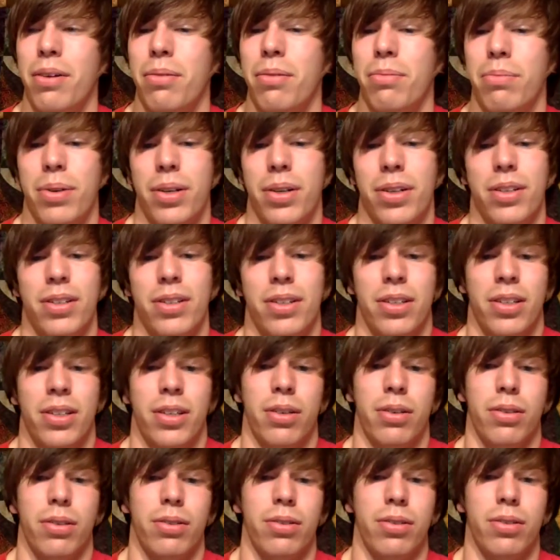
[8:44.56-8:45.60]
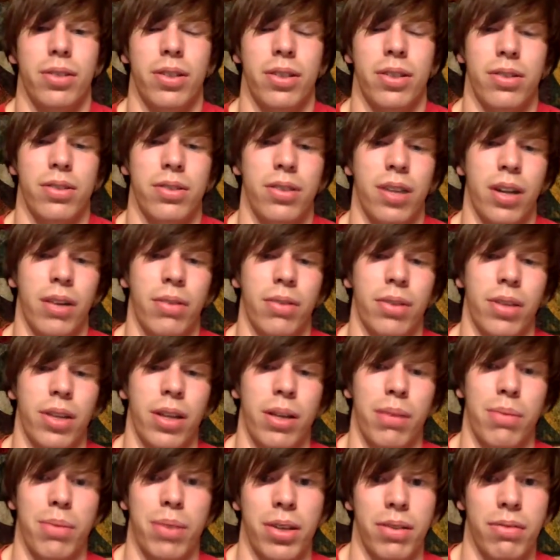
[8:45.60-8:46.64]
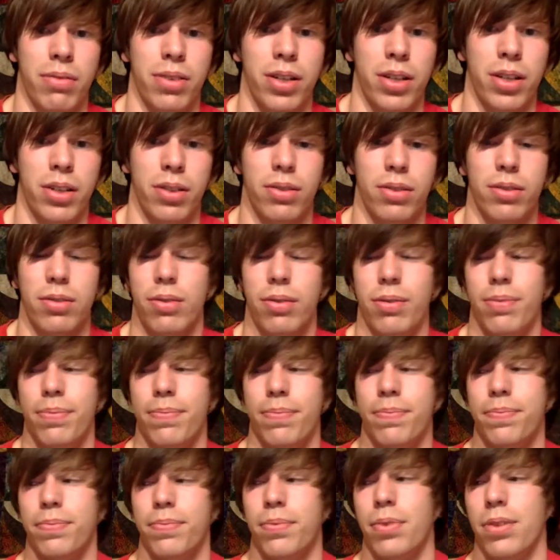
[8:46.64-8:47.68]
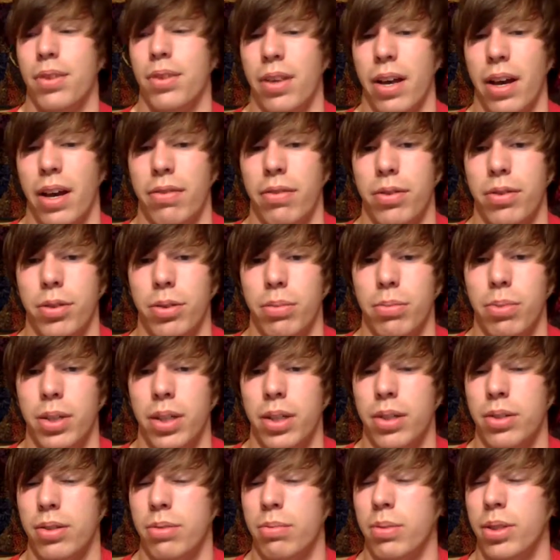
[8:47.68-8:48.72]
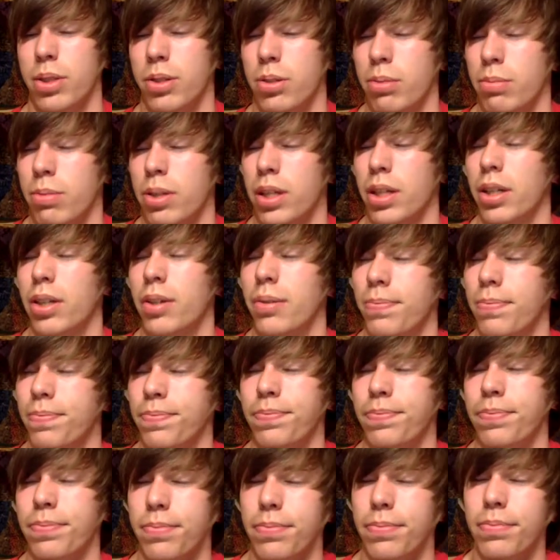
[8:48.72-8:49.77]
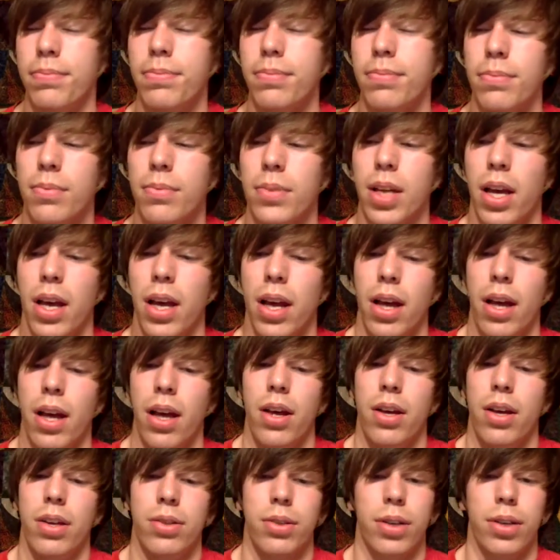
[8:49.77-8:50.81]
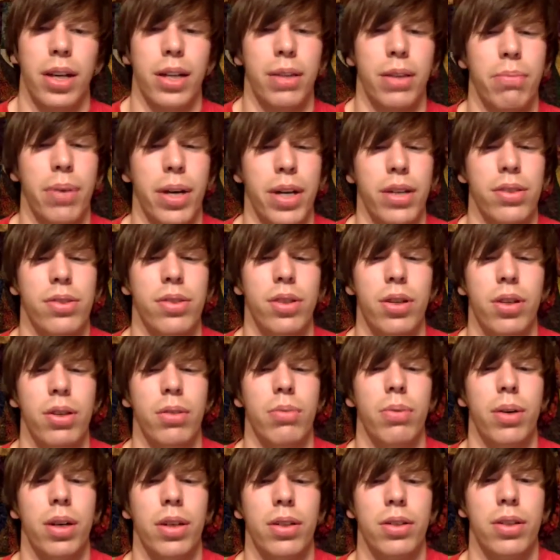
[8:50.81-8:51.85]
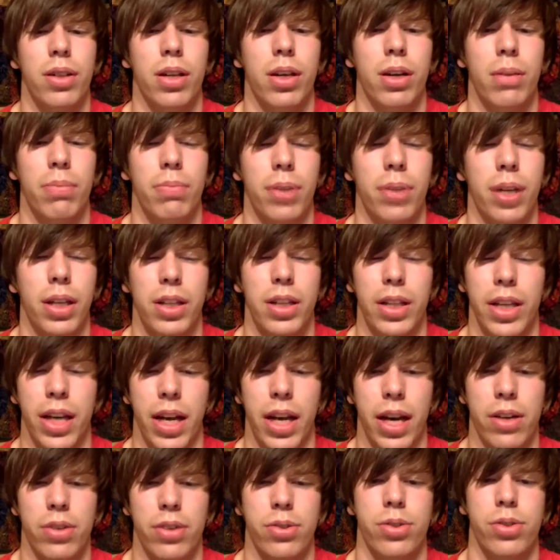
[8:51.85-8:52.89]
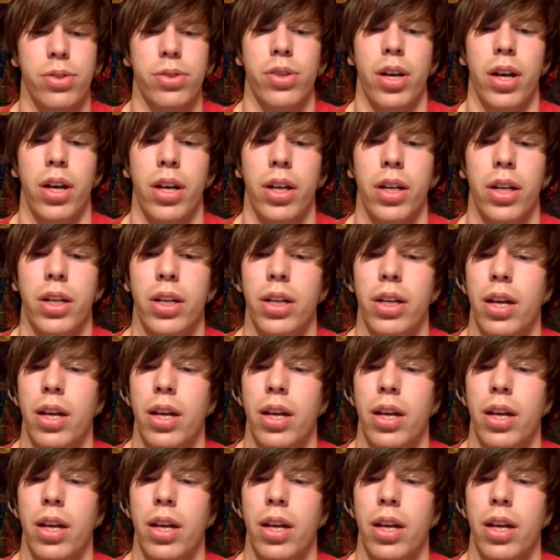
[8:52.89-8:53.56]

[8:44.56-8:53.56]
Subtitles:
but it's not really that big of a deal to have it to be too big. So I got the base all welded up, got the casters on it.